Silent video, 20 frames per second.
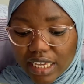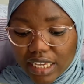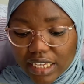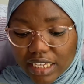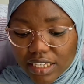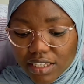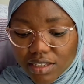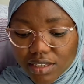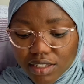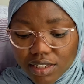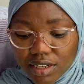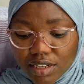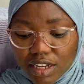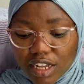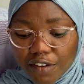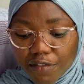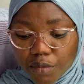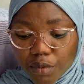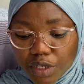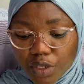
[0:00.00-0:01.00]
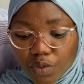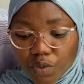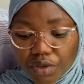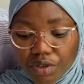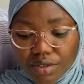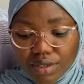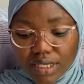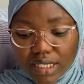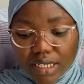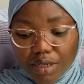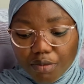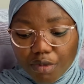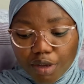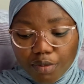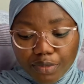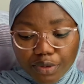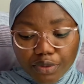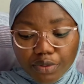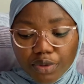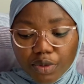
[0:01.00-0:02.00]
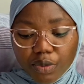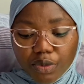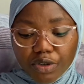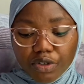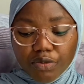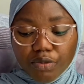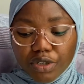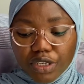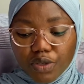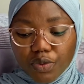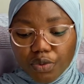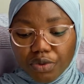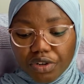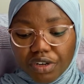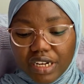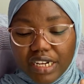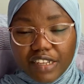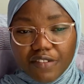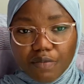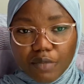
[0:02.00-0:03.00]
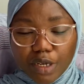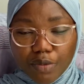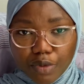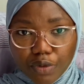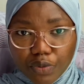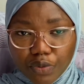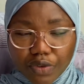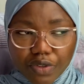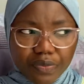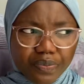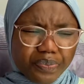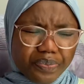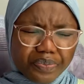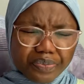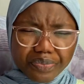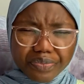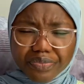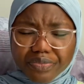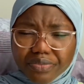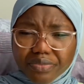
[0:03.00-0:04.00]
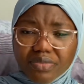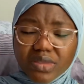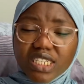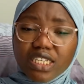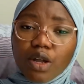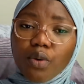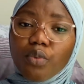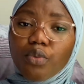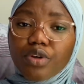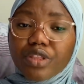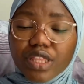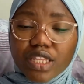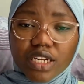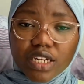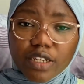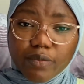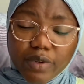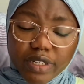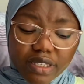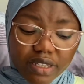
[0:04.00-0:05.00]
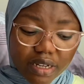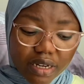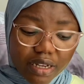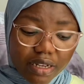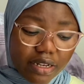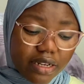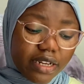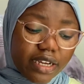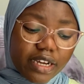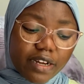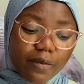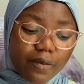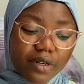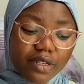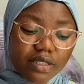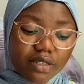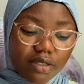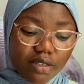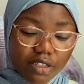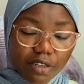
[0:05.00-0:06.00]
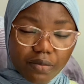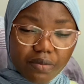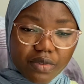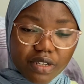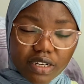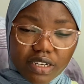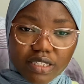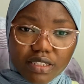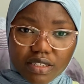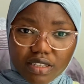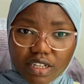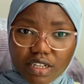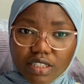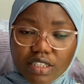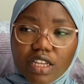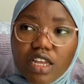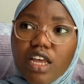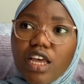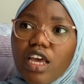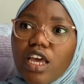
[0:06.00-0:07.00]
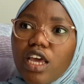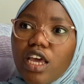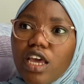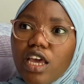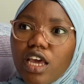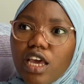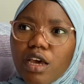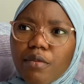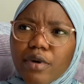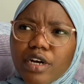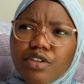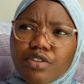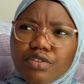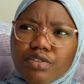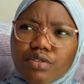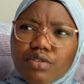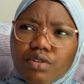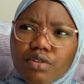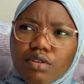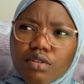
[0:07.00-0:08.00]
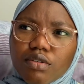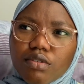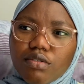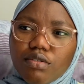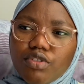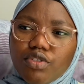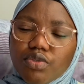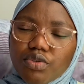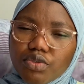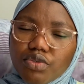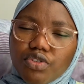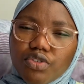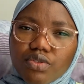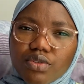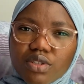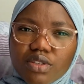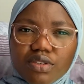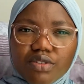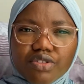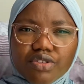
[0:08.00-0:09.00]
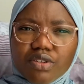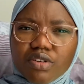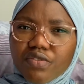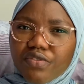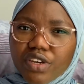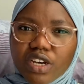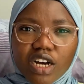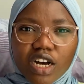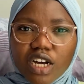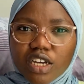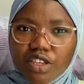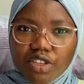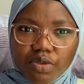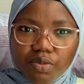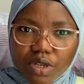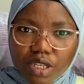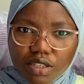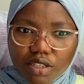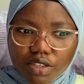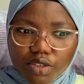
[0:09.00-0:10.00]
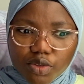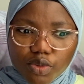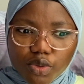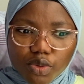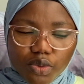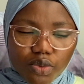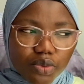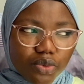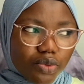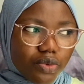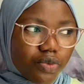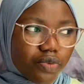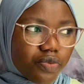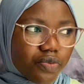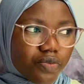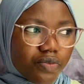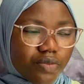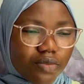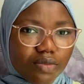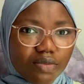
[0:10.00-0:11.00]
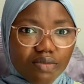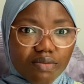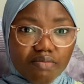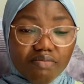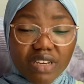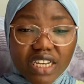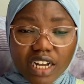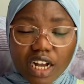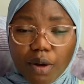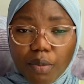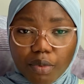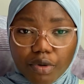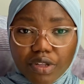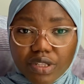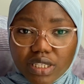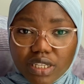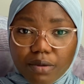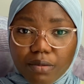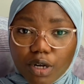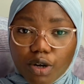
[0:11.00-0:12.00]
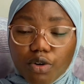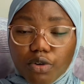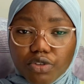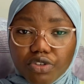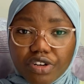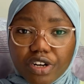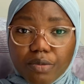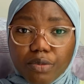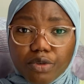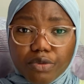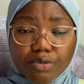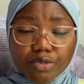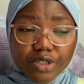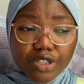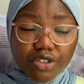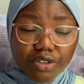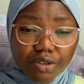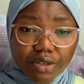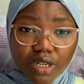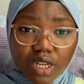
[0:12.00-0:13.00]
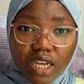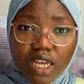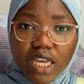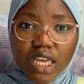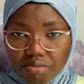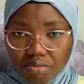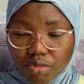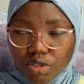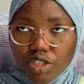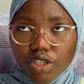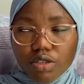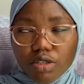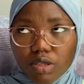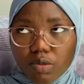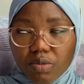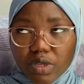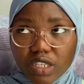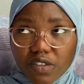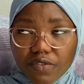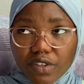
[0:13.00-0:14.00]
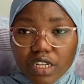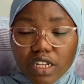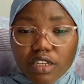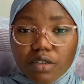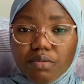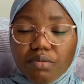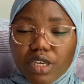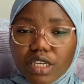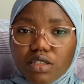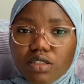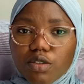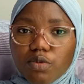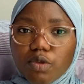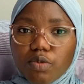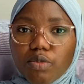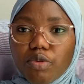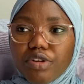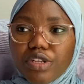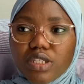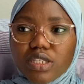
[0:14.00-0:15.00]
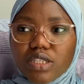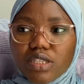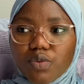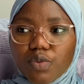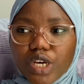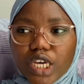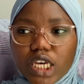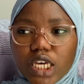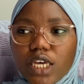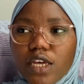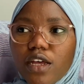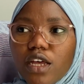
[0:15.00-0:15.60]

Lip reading: is in Everybody Wanna Sing My Blues but Nobody Wanna Leave My Blues. One thing I particularly like about this chapter is that Emma does not, use the trivial argument to make her point about cultural appropriation. She specifically makes a point where